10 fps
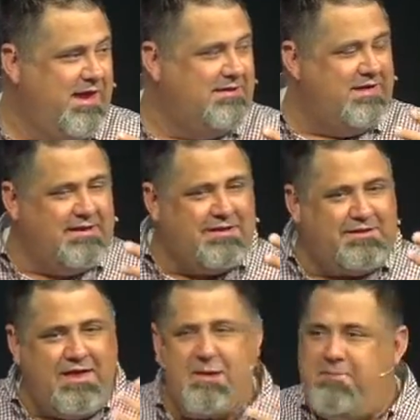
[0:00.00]
And, and the
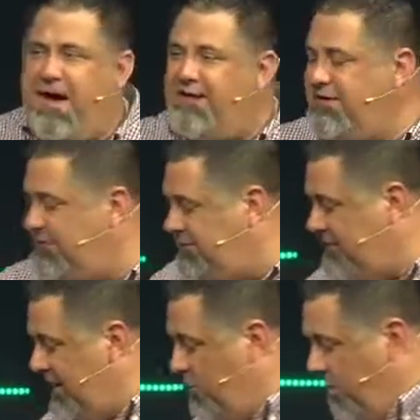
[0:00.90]
thing about it is,
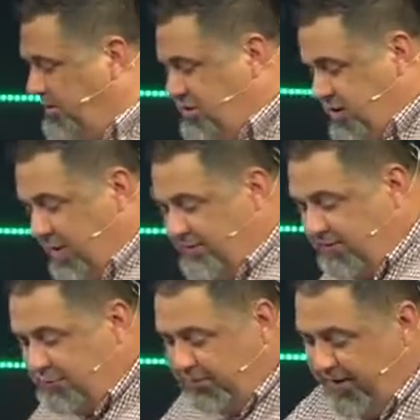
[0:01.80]
is that I want you to come to
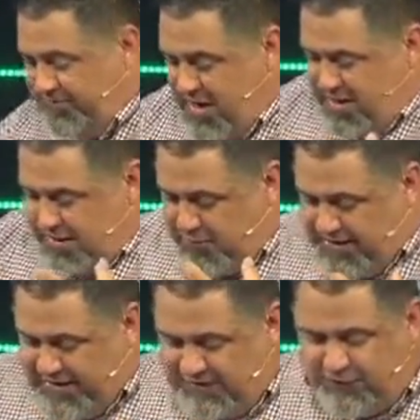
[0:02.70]
this place that we
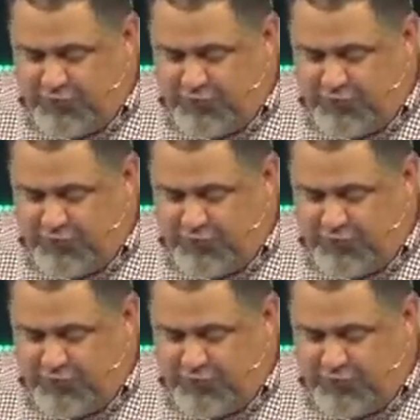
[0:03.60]
get